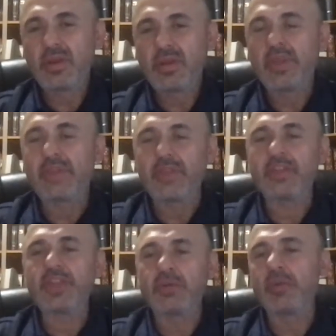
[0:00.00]
This is
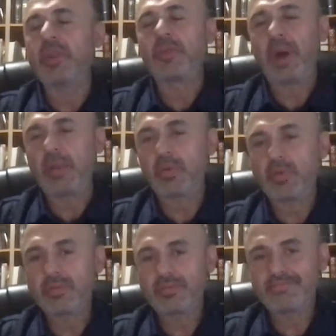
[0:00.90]
the Jehovah Witness Bible.
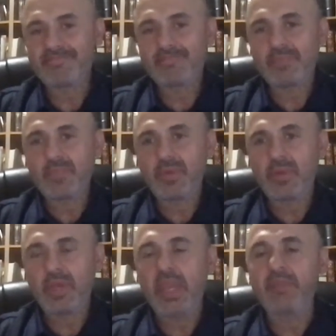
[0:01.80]

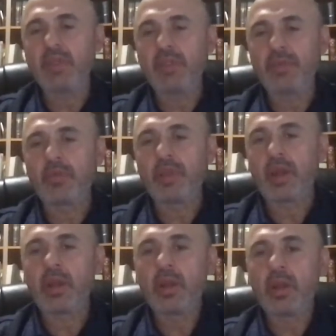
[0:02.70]
Even through
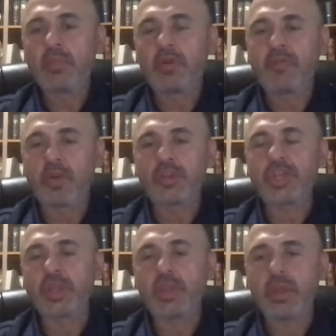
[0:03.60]
their
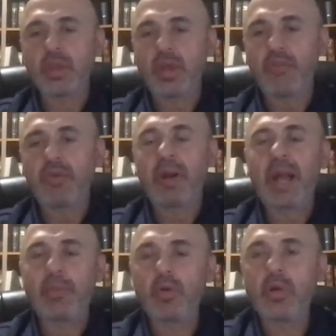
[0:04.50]
perversion of the
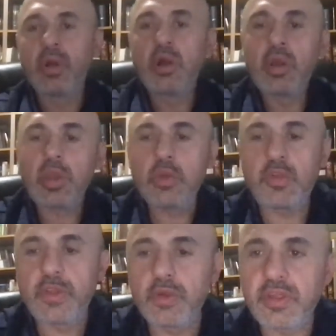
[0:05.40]
Bible, you
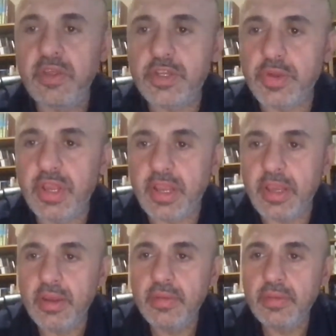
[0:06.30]
still see the
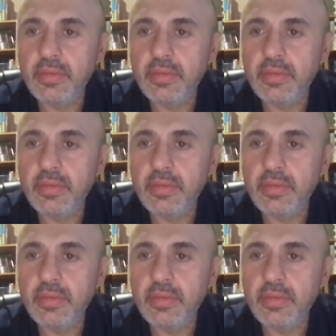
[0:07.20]
Trinity.